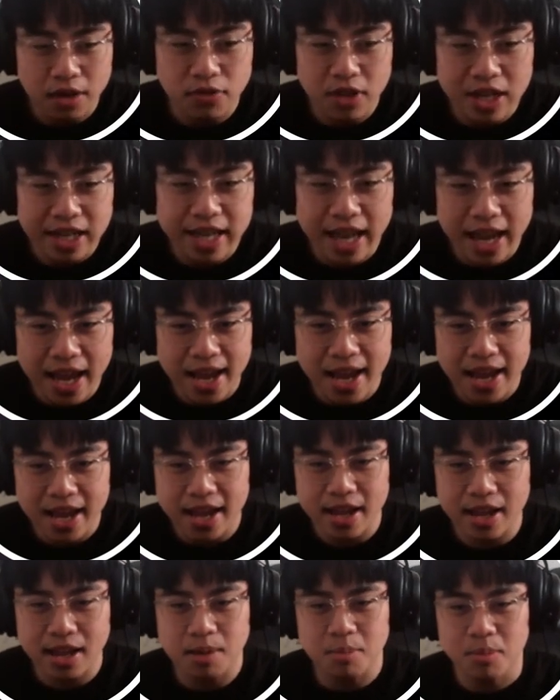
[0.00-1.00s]
of the
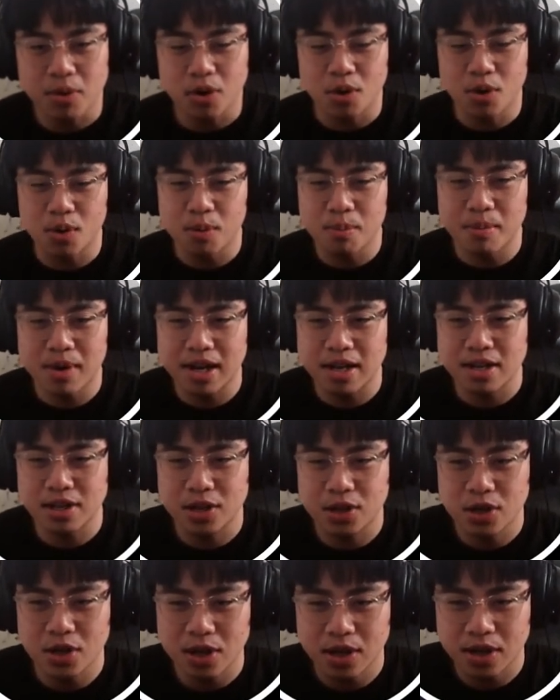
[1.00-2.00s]
game. Oh my
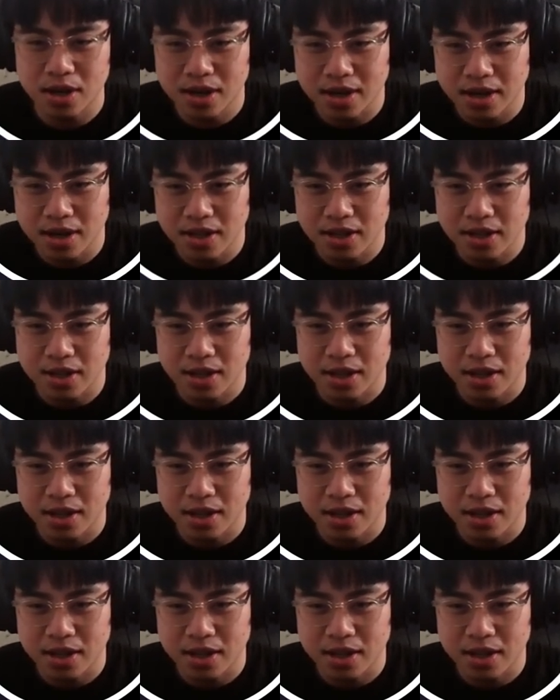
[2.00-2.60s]
god.